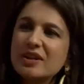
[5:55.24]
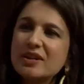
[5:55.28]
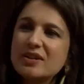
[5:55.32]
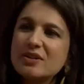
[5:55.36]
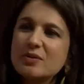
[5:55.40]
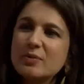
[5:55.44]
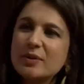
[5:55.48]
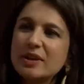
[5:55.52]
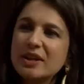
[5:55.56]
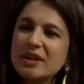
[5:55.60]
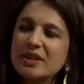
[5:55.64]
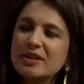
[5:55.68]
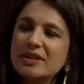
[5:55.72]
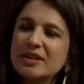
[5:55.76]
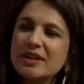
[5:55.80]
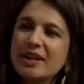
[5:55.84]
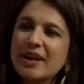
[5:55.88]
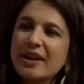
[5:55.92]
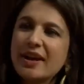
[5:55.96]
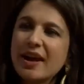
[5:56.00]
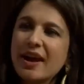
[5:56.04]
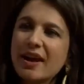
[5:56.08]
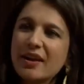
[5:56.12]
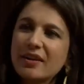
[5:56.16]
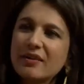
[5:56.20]
years we need to
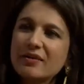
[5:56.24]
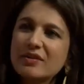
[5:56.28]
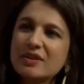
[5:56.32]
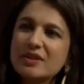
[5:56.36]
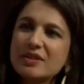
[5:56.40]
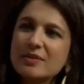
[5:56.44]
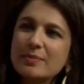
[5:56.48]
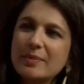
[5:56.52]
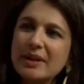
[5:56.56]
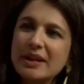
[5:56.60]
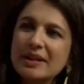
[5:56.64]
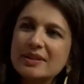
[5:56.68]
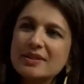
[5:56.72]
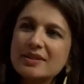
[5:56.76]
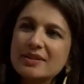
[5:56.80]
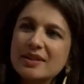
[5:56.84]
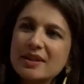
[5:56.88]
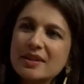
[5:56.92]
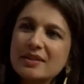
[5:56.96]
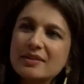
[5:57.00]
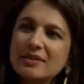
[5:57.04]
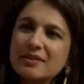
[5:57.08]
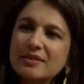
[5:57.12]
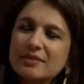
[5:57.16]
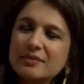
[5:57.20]
get out of this
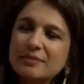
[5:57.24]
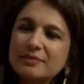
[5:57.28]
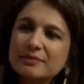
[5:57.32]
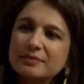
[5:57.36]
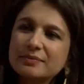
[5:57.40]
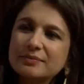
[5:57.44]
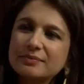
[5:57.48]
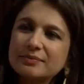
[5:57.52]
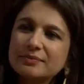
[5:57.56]
mindset.